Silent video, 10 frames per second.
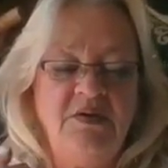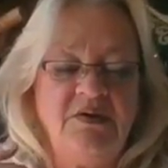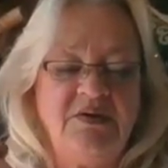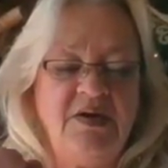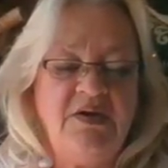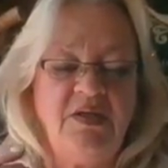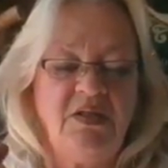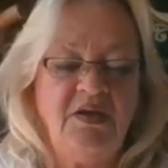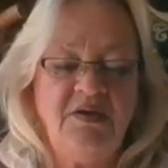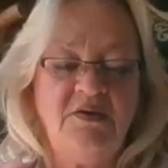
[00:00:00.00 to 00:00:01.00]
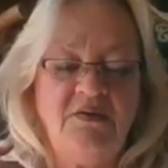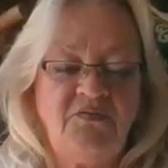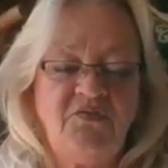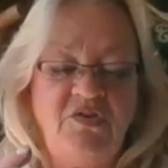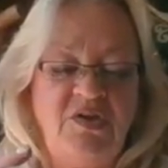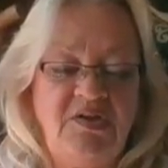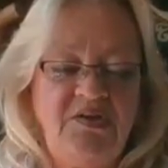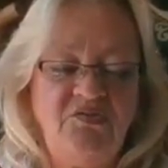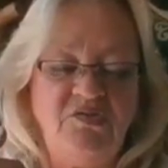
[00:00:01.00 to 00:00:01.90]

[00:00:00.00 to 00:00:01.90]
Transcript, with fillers: I've gotta love change.